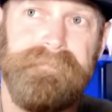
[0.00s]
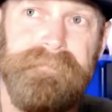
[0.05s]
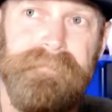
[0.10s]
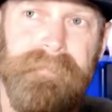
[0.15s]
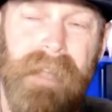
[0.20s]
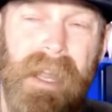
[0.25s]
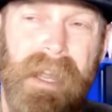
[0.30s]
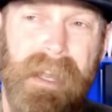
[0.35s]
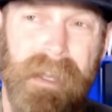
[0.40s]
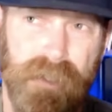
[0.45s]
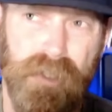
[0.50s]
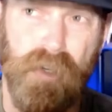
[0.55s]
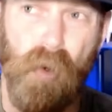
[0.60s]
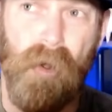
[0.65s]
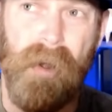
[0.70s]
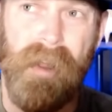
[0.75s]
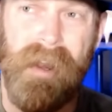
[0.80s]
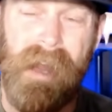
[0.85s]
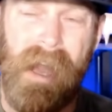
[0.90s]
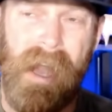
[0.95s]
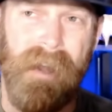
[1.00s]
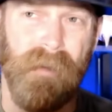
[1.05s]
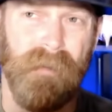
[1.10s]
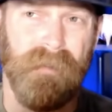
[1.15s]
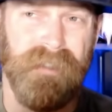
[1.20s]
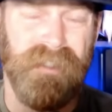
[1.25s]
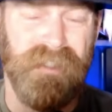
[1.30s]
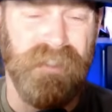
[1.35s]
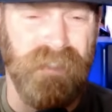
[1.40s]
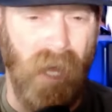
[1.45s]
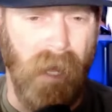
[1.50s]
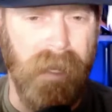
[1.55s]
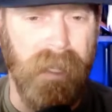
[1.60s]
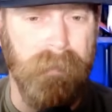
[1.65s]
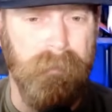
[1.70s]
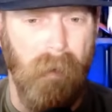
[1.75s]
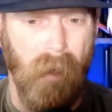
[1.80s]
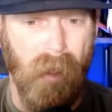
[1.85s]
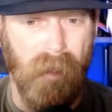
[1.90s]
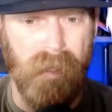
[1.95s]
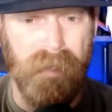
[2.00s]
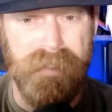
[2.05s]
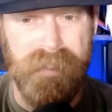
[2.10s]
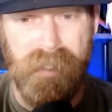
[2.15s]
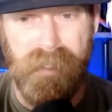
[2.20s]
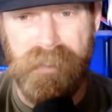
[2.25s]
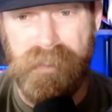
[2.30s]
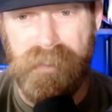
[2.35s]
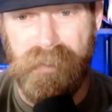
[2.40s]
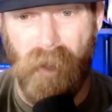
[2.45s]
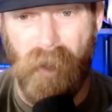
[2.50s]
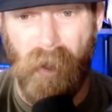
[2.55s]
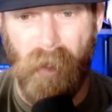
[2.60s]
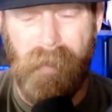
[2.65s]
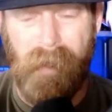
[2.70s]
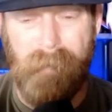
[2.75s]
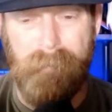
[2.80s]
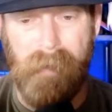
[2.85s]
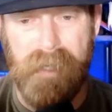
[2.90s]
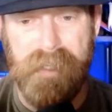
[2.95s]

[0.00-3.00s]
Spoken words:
historian. I don't study politics all that much,